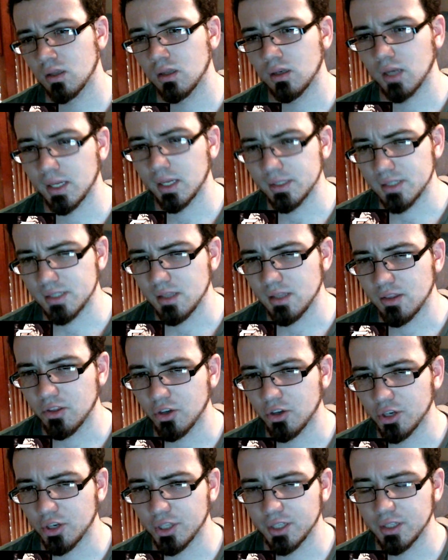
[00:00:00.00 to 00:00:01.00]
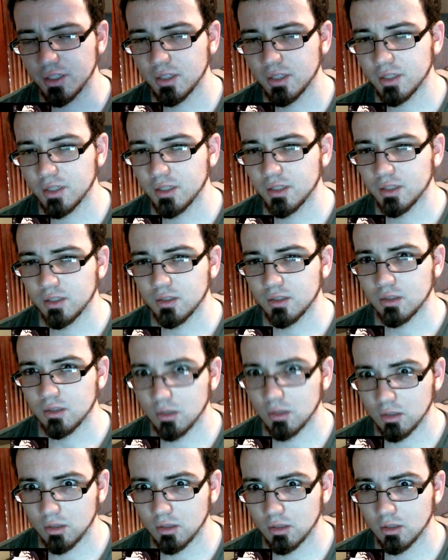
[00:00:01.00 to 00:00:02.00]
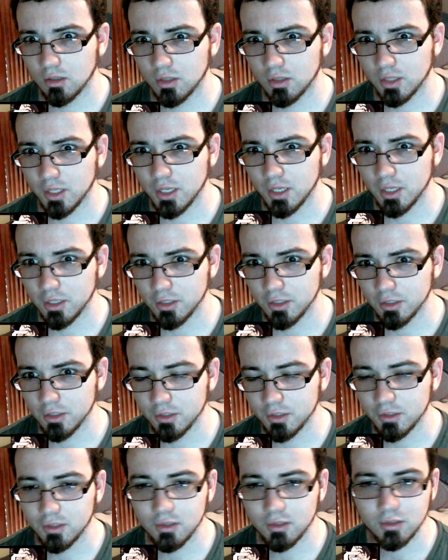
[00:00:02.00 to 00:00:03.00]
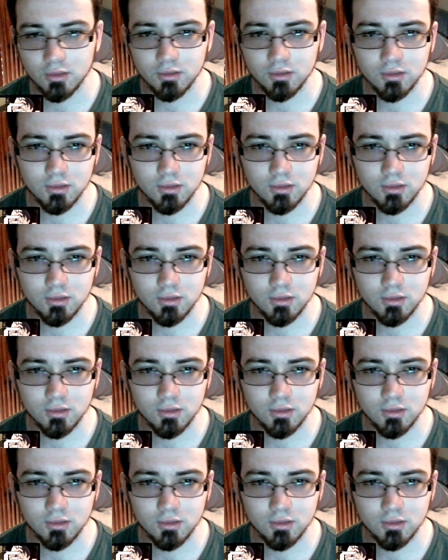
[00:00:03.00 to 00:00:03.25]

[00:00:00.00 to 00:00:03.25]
1930. Oh, the years.